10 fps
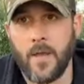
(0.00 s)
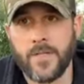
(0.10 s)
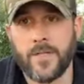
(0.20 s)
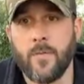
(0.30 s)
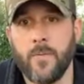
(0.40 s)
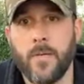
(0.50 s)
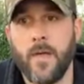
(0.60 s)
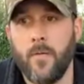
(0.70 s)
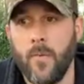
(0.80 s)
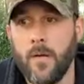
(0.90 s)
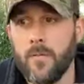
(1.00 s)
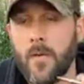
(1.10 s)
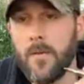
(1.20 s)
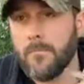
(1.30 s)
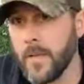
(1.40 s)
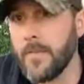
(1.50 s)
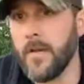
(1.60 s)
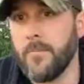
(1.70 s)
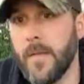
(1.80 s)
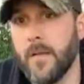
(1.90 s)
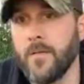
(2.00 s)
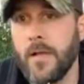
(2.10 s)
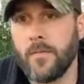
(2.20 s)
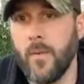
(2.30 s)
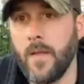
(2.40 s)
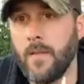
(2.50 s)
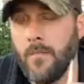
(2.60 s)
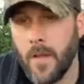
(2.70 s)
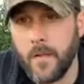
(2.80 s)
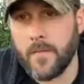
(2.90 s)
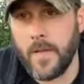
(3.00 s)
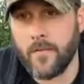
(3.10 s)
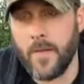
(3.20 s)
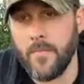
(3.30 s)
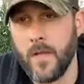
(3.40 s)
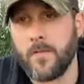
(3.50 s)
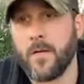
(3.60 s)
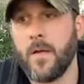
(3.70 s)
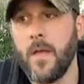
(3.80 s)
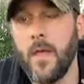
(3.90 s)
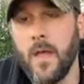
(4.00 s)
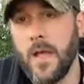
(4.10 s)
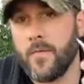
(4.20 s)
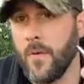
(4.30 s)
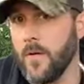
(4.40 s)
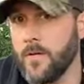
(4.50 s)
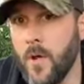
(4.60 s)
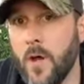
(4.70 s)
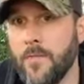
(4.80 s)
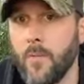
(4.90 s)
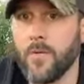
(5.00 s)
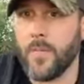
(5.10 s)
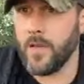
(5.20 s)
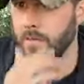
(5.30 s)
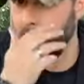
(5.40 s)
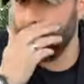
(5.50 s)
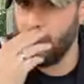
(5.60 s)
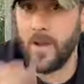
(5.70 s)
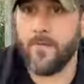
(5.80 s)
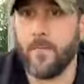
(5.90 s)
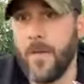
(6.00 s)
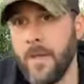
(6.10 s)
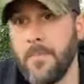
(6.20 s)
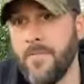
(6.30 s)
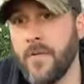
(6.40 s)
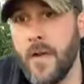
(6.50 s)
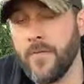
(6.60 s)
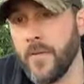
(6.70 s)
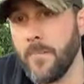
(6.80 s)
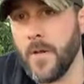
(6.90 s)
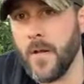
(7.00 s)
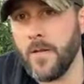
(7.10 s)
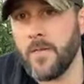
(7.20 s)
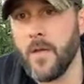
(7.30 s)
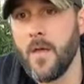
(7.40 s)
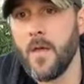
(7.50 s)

I just don't believe that well believe it because that's why the mili- that's why the military as well as law enforcement is getting away from mp5 subguns